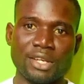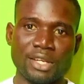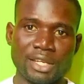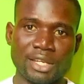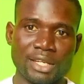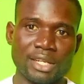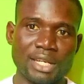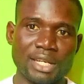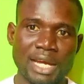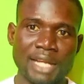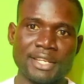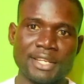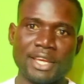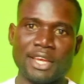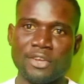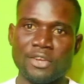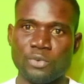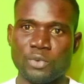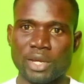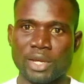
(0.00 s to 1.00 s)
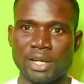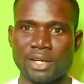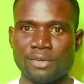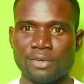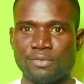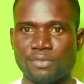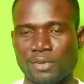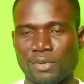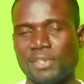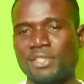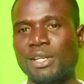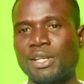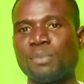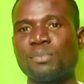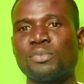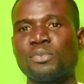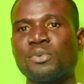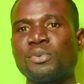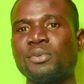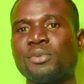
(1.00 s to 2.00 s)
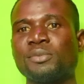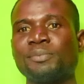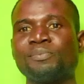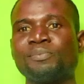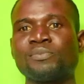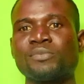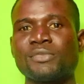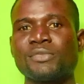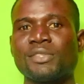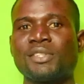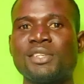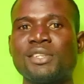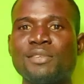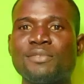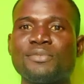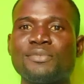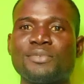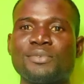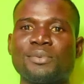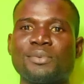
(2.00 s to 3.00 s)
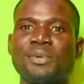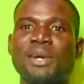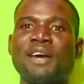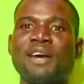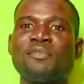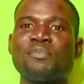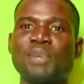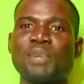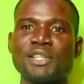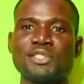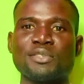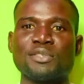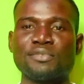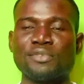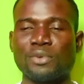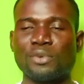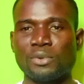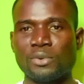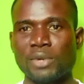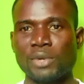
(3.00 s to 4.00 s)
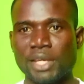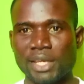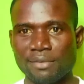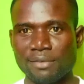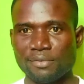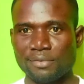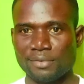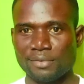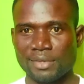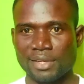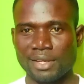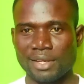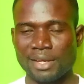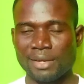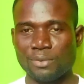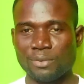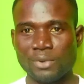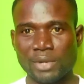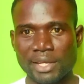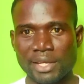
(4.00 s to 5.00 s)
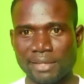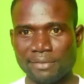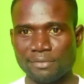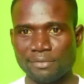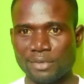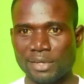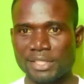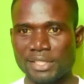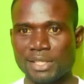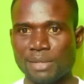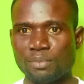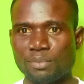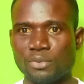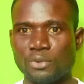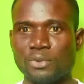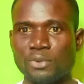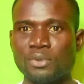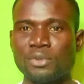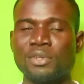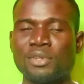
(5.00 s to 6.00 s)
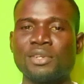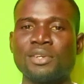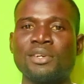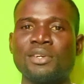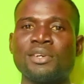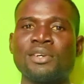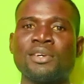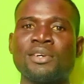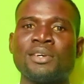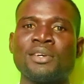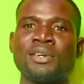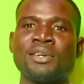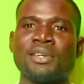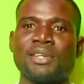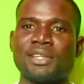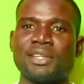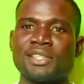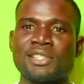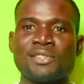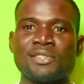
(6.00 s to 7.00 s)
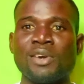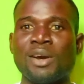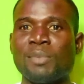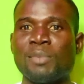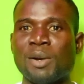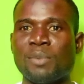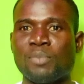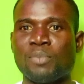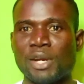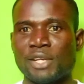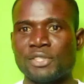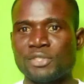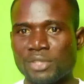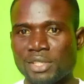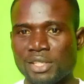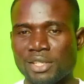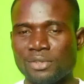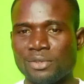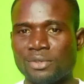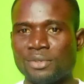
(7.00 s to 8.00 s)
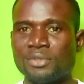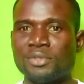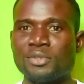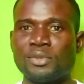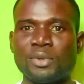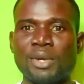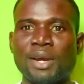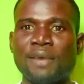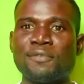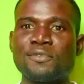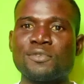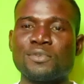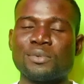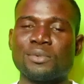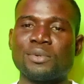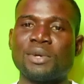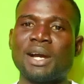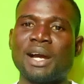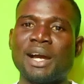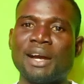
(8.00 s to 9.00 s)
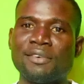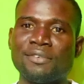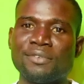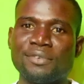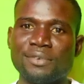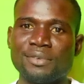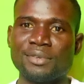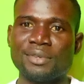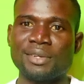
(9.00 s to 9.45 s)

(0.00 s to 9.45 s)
in that area. For example, if you have passion for cooking, for example, it is not about passion alone. You have to have